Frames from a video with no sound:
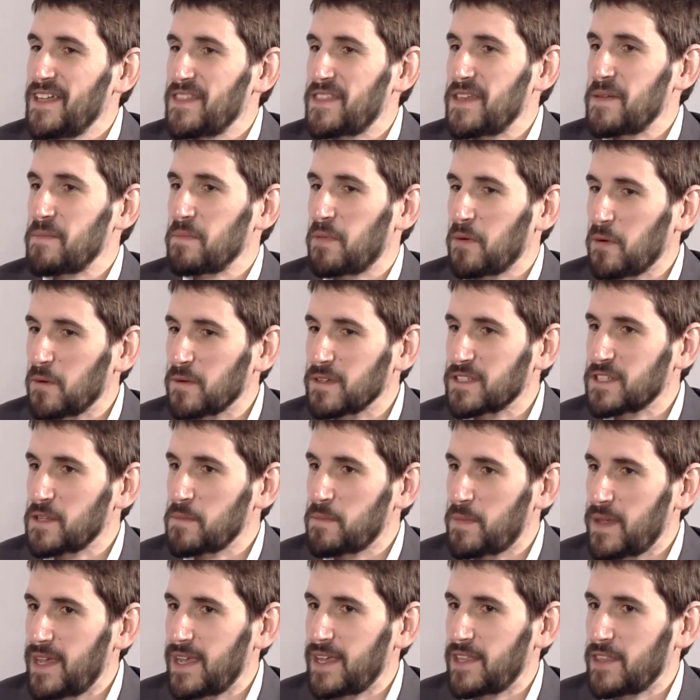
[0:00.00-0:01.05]
importance of
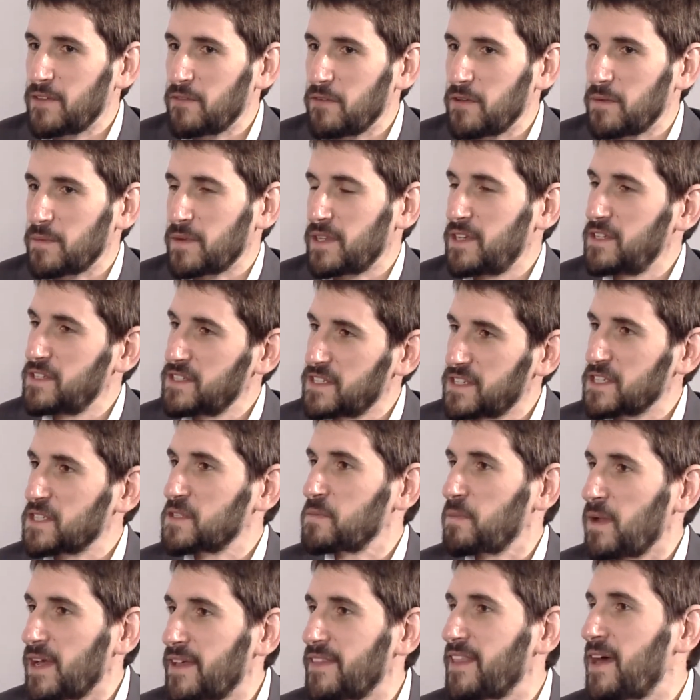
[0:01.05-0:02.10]
being in the room. Can you just
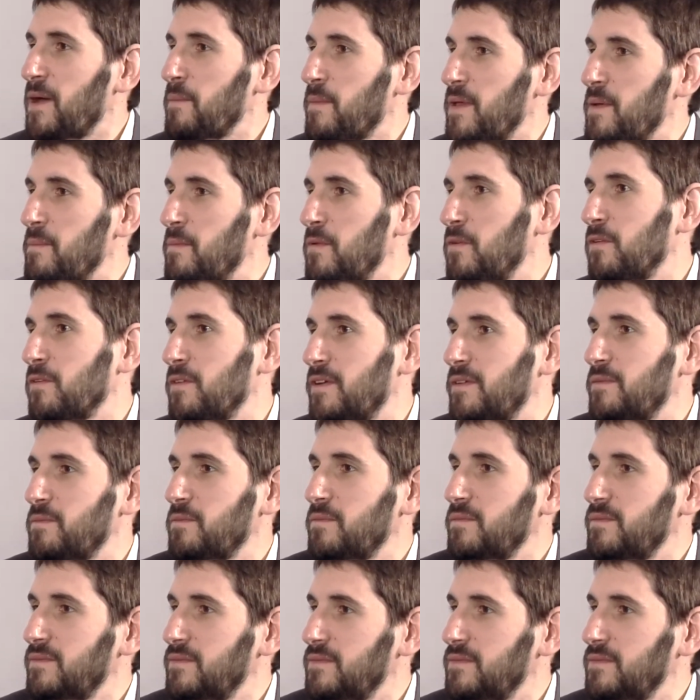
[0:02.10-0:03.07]
explain that a bit more? And